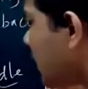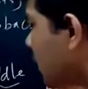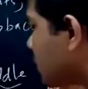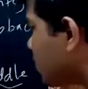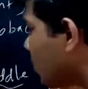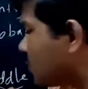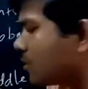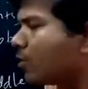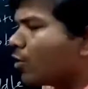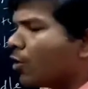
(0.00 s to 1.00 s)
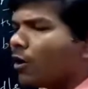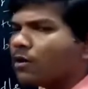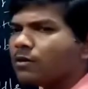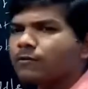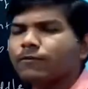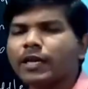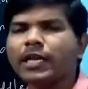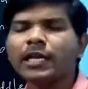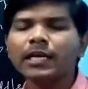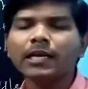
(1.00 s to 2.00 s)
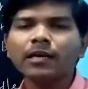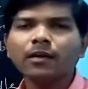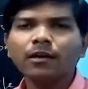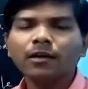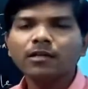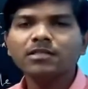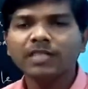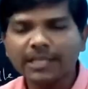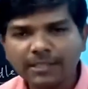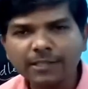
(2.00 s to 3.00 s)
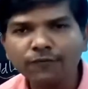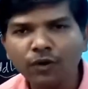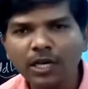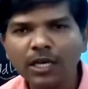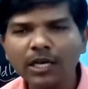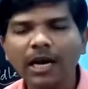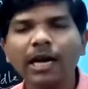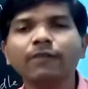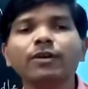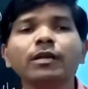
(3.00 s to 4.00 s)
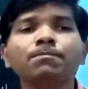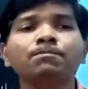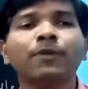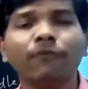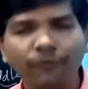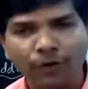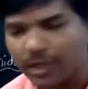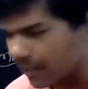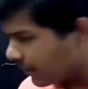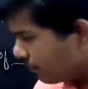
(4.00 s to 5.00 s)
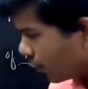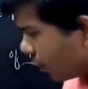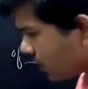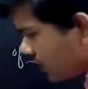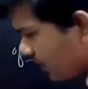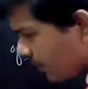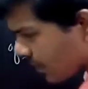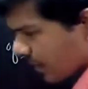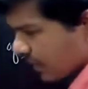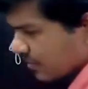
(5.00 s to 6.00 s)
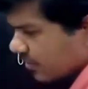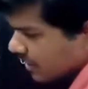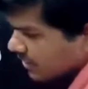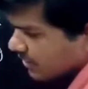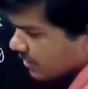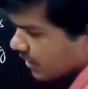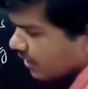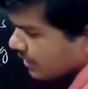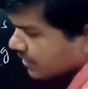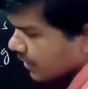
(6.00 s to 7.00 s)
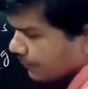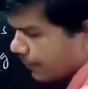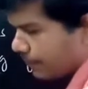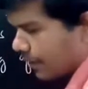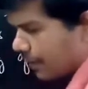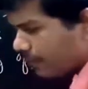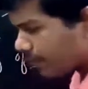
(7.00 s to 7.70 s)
class was grown very successfully and very powerfully because these third estate people,